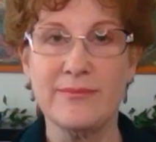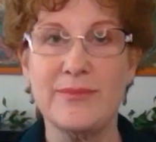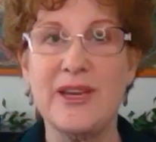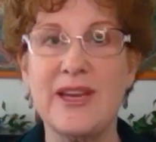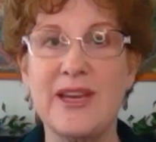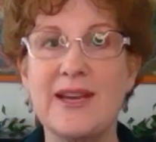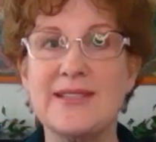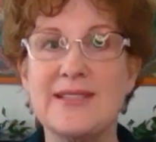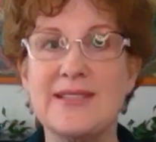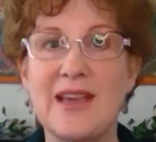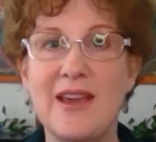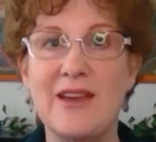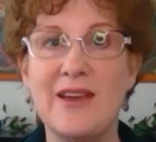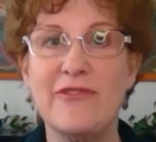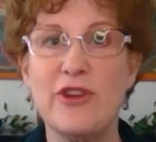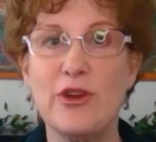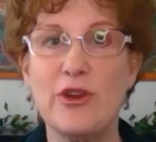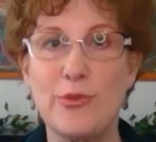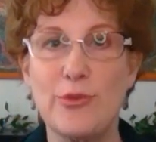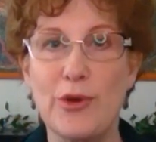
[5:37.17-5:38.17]
Because
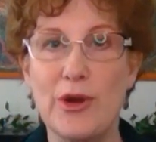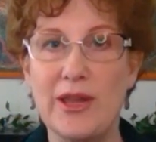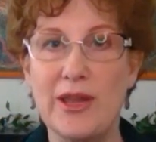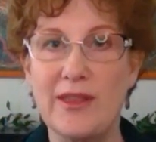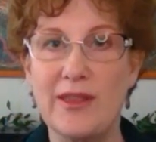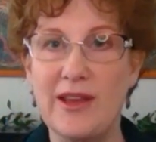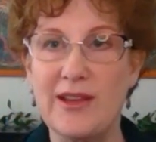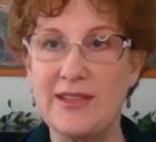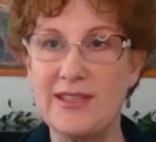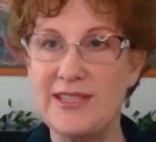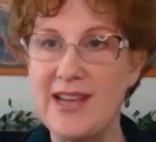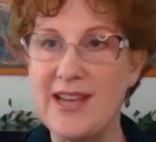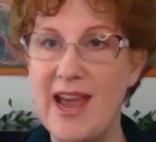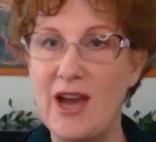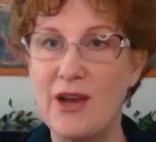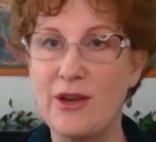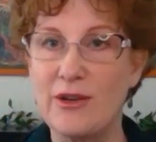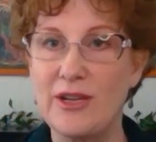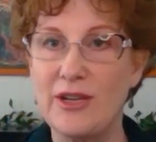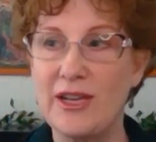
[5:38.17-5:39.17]
if you're breathing
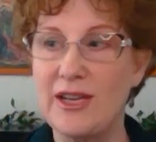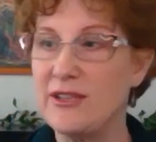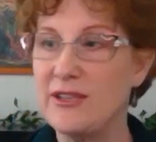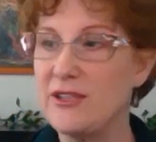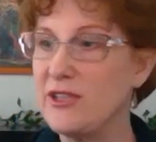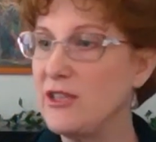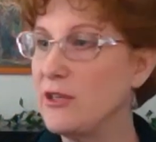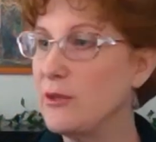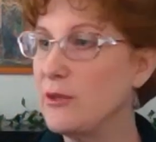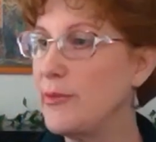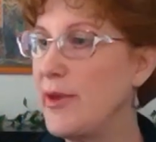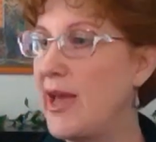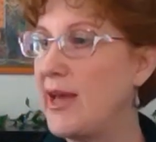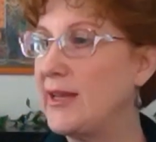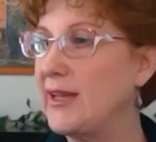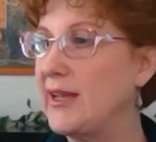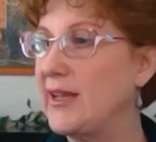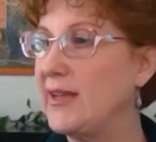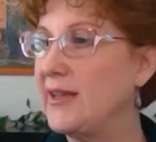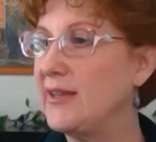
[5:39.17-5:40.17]
down into your
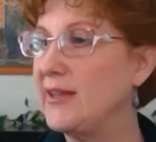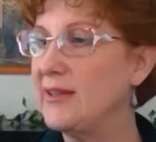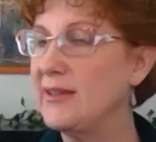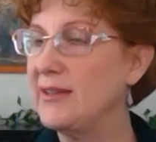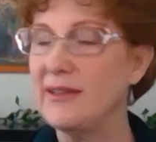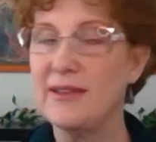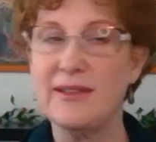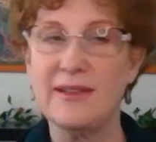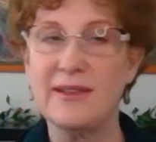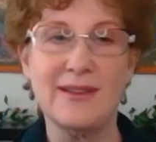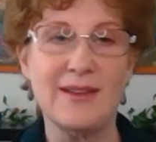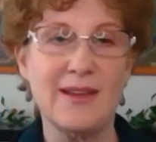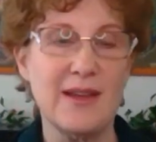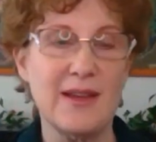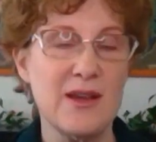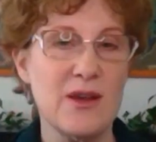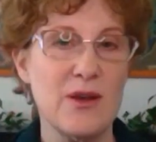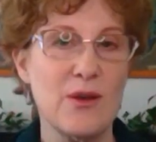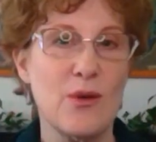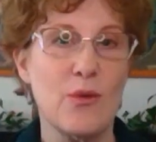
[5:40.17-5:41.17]
belly,
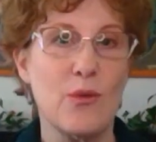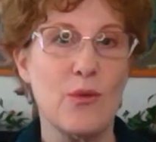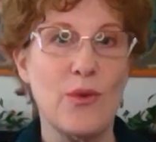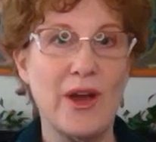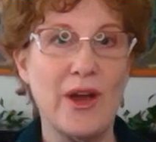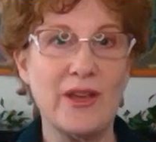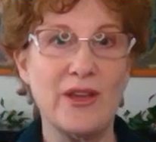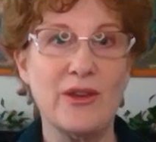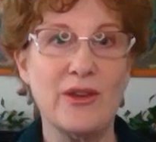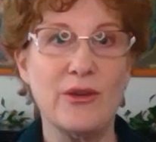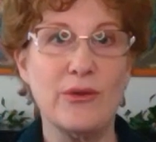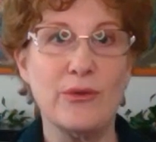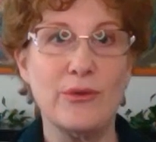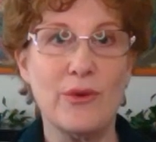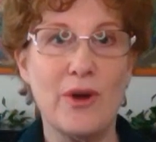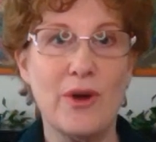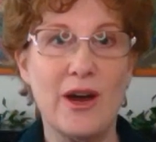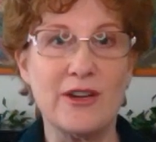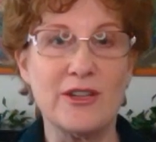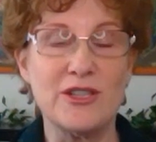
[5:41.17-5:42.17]
what
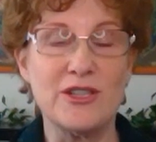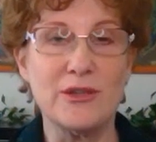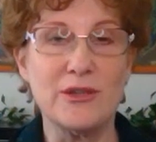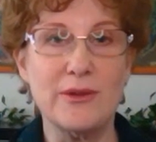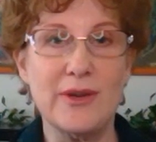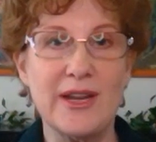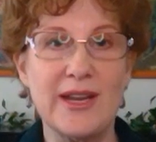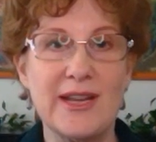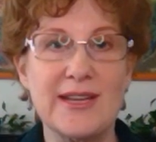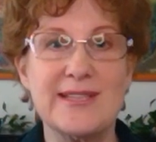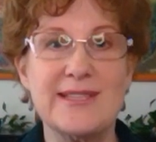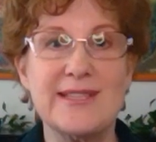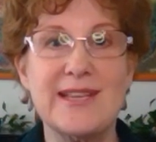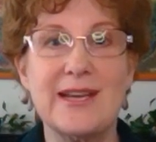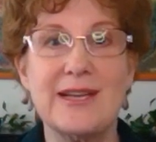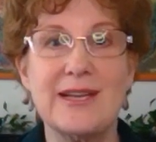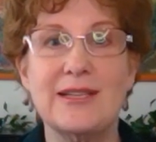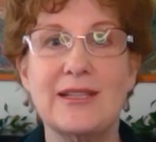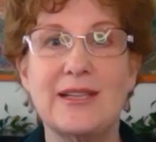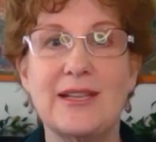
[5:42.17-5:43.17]
you are doing is
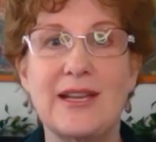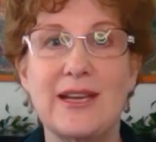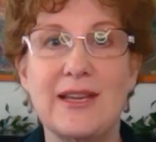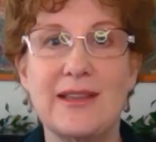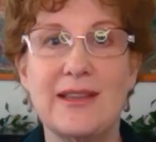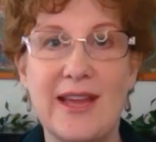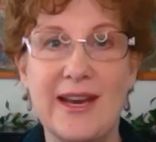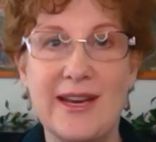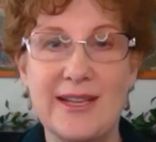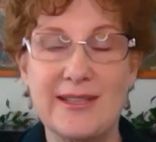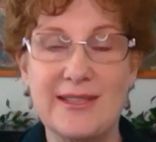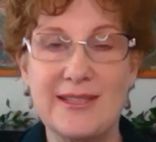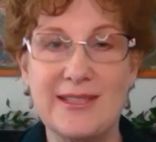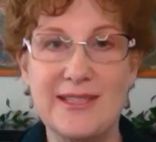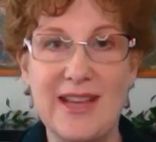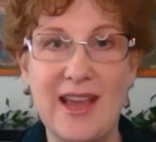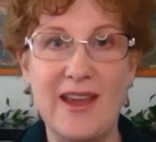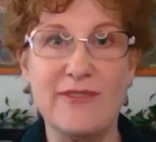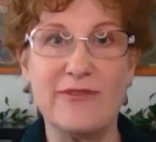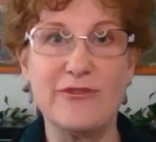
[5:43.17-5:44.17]
signaling that
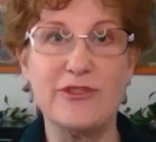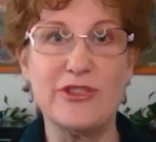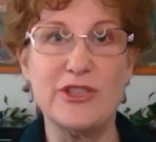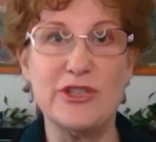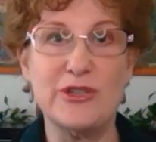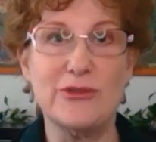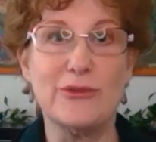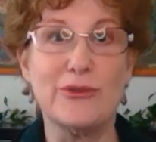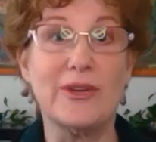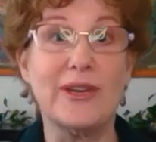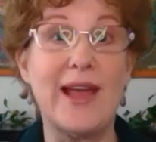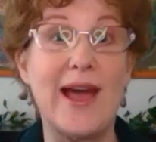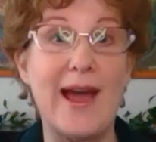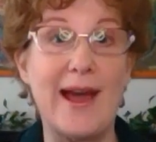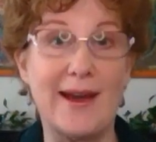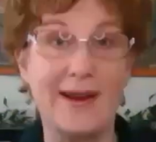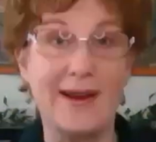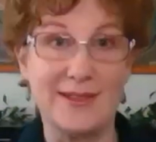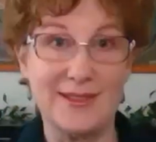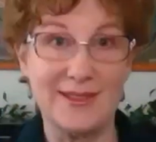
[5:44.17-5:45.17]
it's safe to
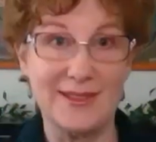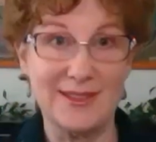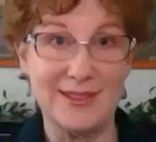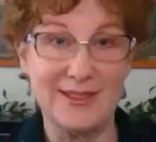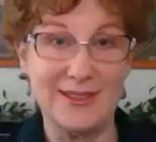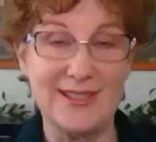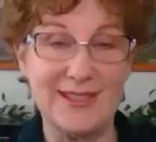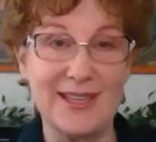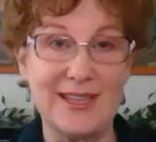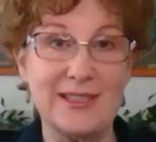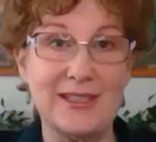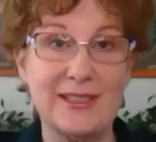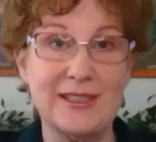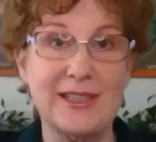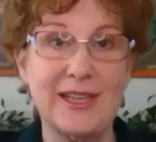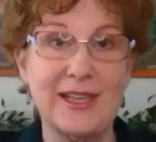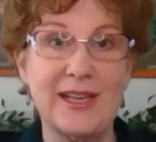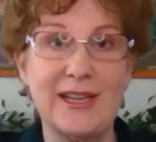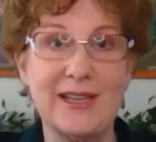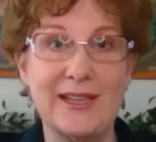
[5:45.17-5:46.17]
relax,
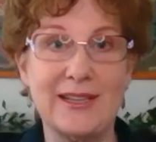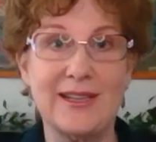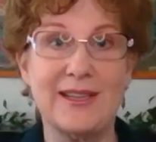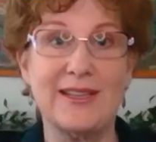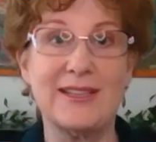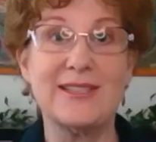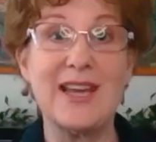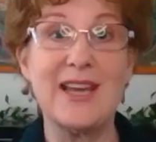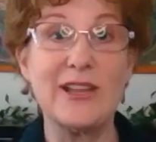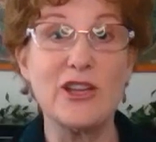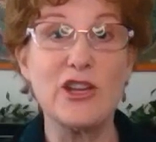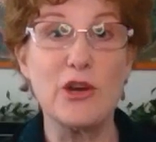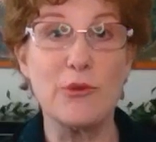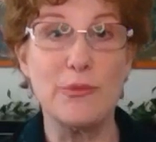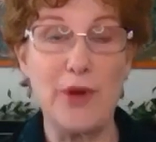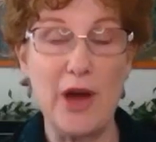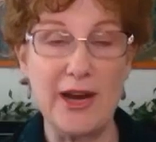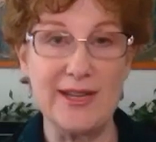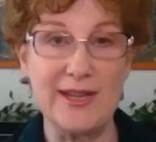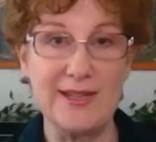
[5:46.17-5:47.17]
telling your
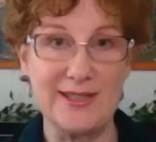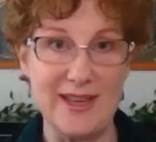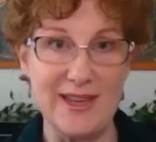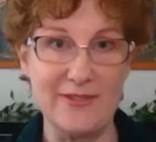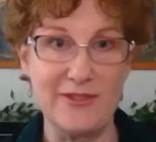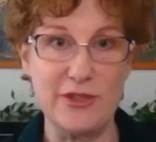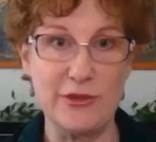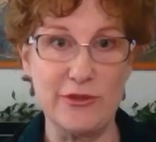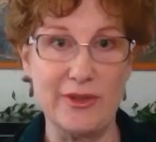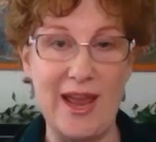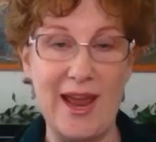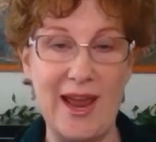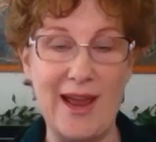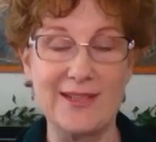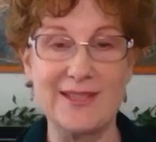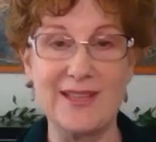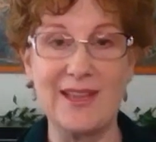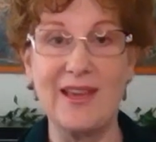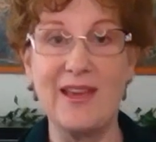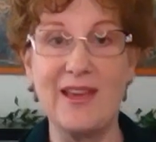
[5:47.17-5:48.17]
body it's safe to
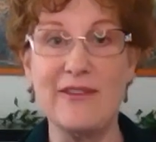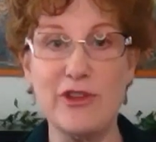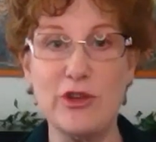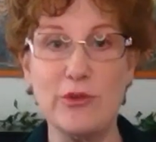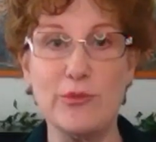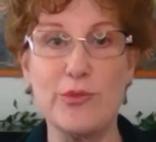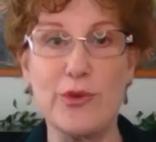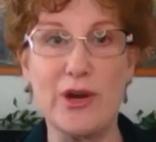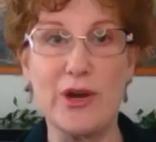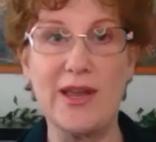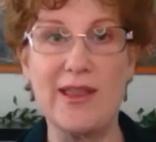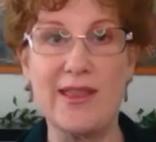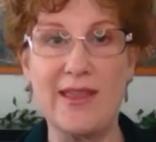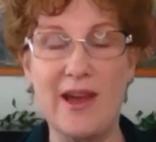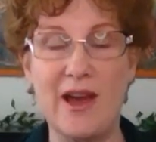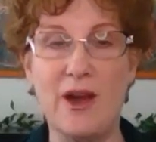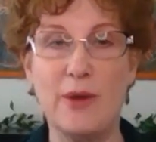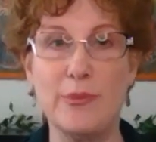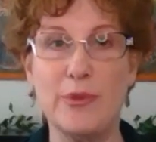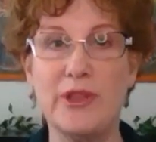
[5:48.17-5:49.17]
relax. If you breathe
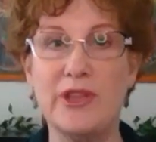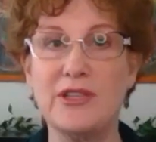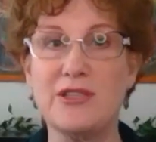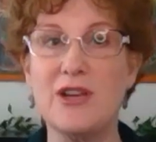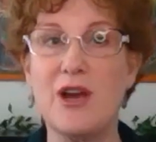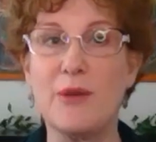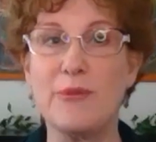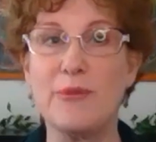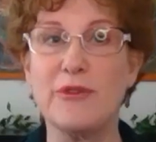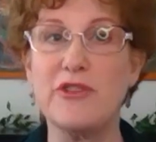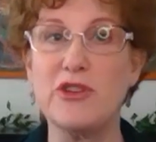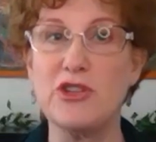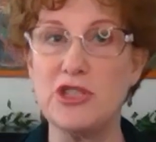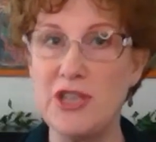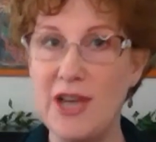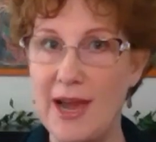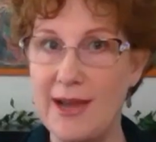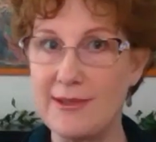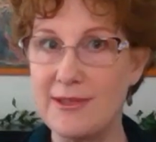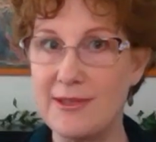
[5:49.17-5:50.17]
up in the top of your
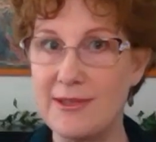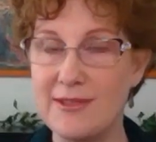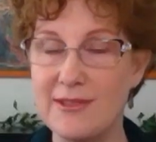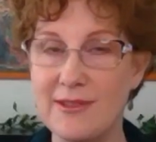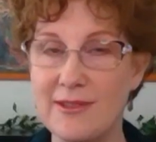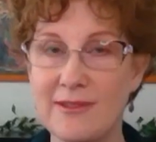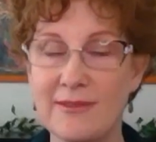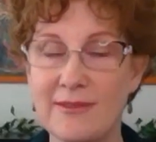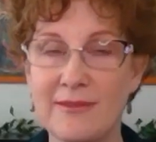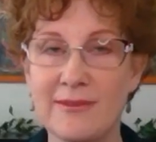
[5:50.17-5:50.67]
chest,